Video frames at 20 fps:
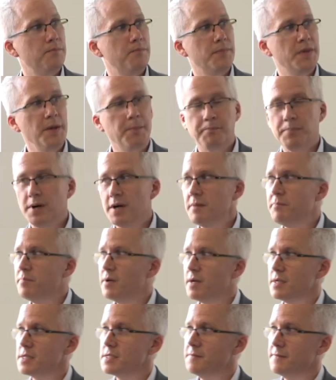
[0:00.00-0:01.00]
The
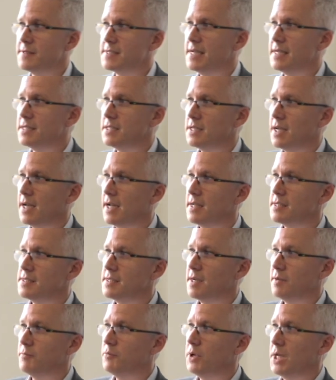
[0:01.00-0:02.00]
bypass of
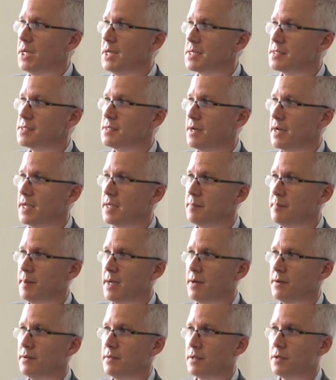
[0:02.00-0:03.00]
essentiality I'm really excited
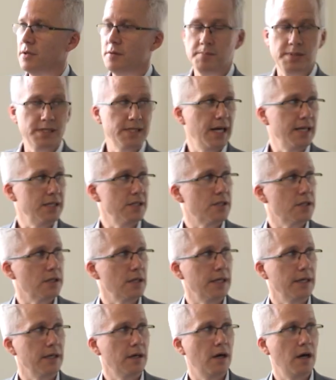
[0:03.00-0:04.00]
about, and could
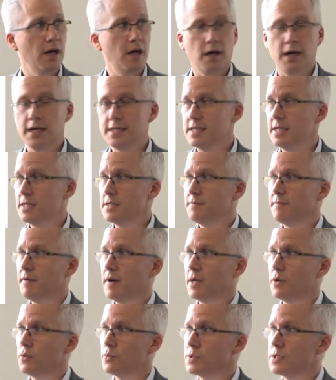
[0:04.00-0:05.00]
potentially
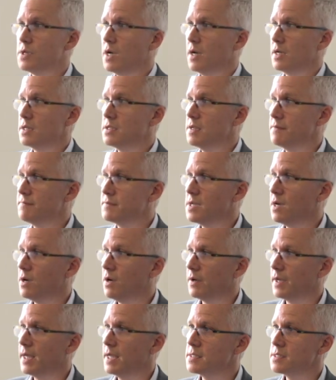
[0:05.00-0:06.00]
identify alternative
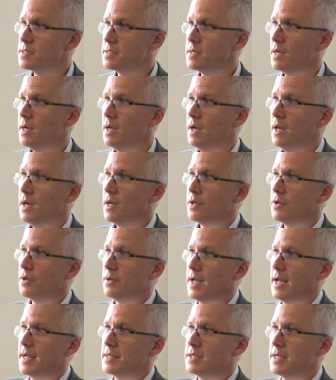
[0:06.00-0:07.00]
targets,
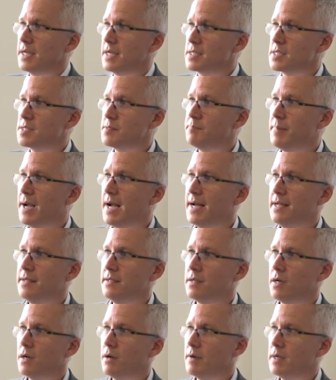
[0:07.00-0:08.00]
could actually
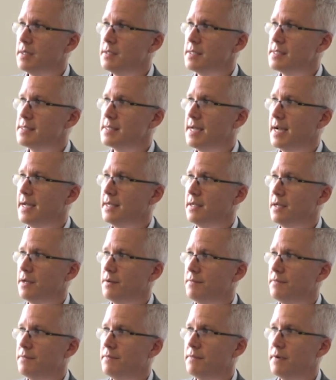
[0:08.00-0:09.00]
expand our
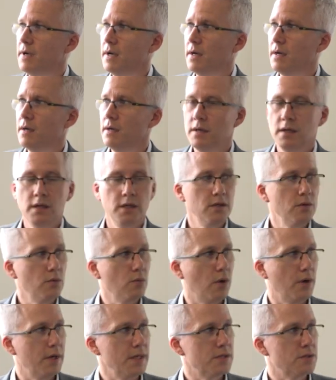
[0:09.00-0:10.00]
understanding of
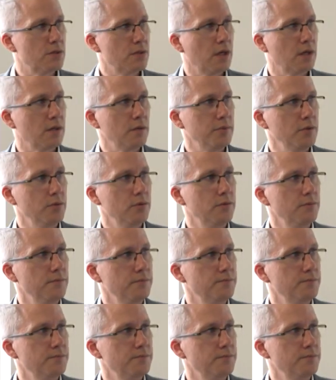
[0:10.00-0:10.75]
what is druggable.